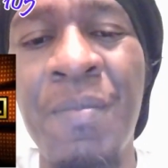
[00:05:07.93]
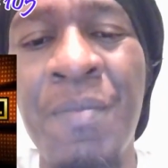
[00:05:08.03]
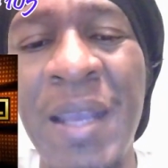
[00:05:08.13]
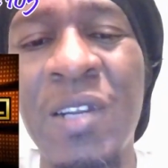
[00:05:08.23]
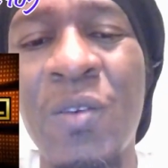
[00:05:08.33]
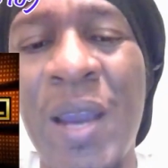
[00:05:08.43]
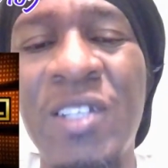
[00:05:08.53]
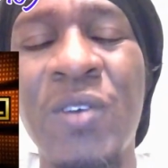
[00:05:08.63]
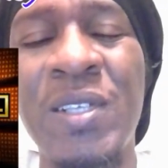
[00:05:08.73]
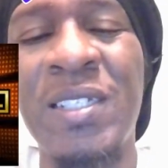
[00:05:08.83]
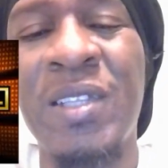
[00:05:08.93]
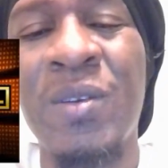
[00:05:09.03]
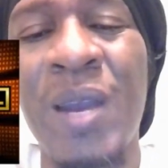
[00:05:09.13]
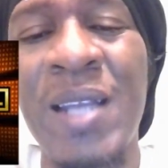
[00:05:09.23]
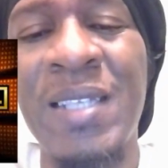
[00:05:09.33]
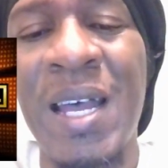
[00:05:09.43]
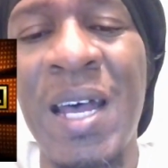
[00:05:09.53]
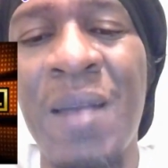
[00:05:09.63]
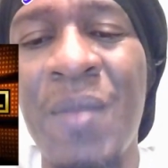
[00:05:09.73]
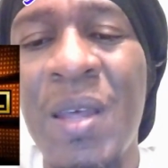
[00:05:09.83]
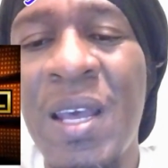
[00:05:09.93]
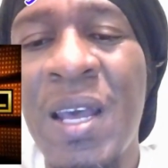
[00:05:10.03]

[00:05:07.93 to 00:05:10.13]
making the right choices at the right time.